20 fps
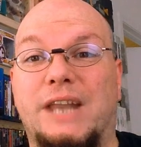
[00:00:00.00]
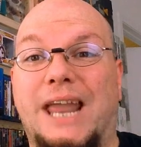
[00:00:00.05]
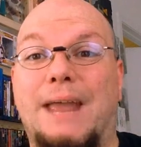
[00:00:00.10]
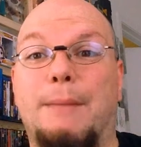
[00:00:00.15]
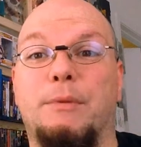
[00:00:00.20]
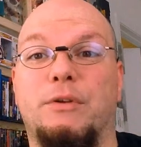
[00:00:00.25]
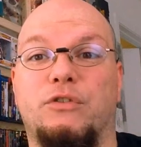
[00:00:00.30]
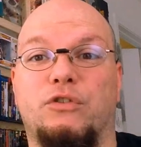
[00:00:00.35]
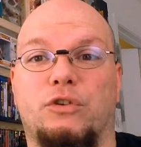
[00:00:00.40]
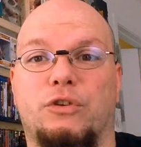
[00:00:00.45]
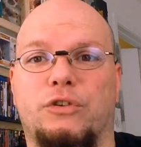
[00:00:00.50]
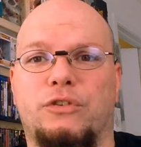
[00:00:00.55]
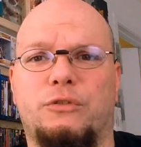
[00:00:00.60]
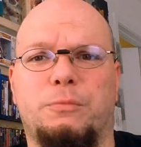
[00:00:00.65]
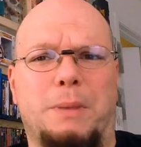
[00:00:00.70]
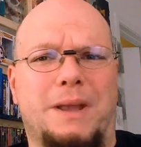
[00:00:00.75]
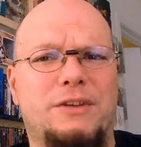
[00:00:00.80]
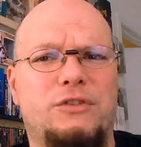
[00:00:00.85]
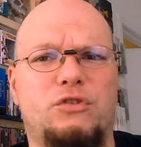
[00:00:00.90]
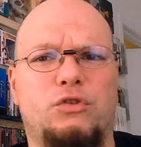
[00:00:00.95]
damage in,
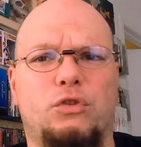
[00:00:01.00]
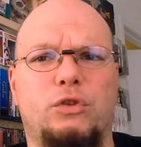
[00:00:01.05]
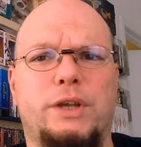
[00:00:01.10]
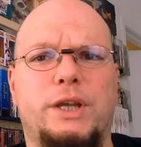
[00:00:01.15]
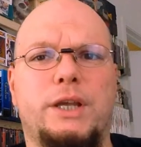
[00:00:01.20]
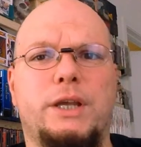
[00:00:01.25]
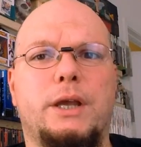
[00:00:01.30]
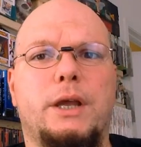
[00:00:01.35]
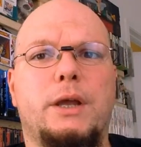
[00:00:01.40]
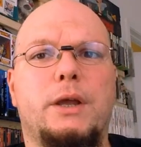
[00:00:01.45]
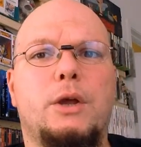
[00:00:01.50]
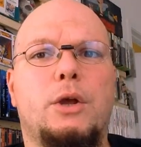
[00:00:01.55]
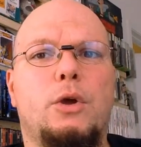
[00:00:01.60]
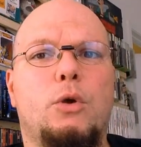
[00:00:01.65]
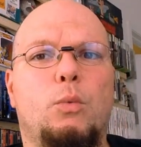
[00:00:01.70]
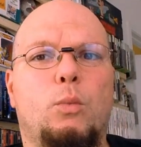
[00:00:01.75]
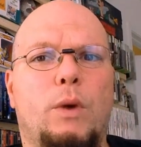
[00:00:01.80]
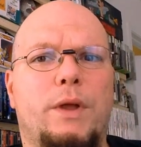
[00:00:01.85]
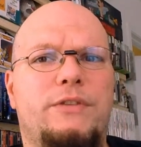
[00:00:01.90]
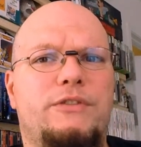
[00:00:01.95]
especially
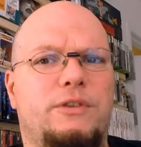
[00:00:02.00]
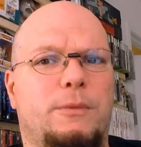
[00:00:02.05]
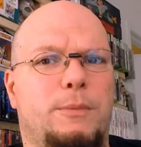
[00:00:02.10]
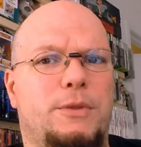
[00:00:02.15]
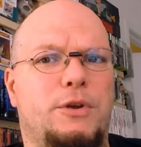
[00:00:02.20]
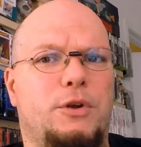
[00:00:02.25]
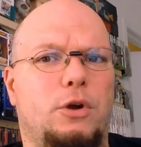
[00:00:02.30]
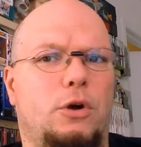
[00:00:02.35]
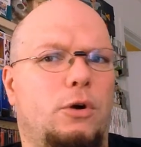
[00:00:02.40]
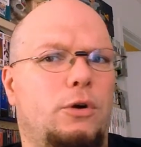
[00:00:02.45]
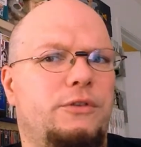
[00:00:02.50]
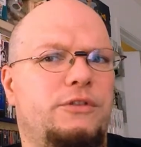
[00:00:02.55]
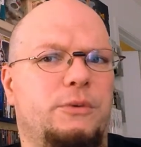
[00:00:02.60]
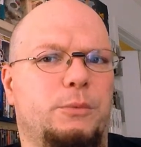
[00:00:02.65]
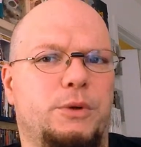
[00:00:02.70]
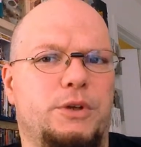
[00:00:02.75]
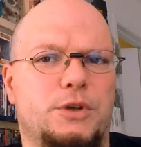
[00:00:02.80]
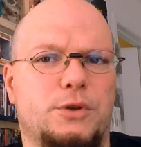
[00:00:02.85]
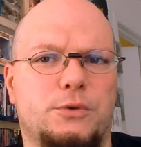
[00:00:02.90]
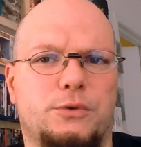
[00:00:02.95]
with some of the cards
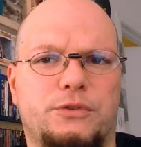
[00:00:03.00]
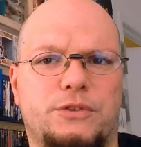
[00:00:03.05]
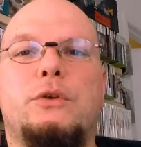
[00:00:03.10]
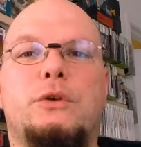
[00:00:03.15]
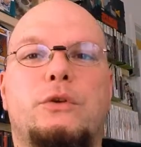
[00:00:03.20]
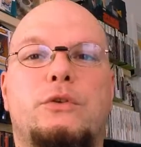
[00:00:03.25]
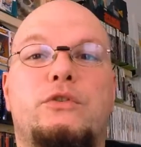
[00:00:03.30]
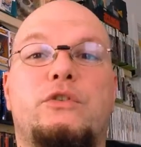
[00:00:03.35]
that we use.